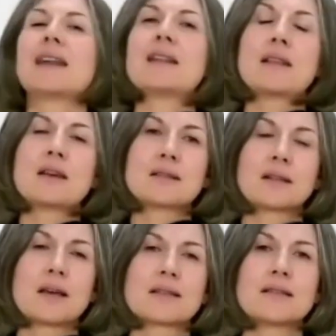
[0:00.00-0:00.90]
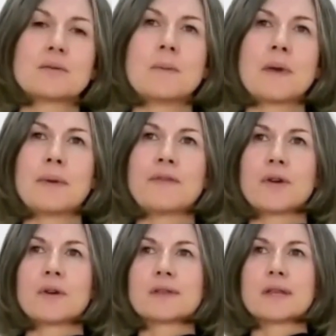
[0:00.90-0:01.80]
And in those classes, we maybe
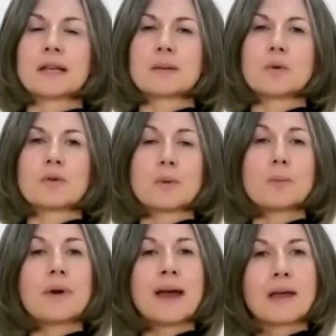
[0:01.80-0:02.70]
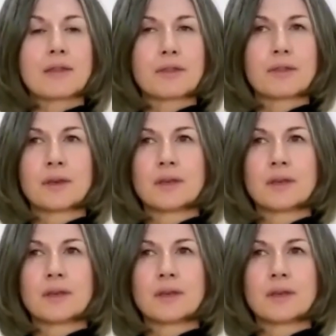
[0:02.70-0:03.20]
focus a little more on the breath,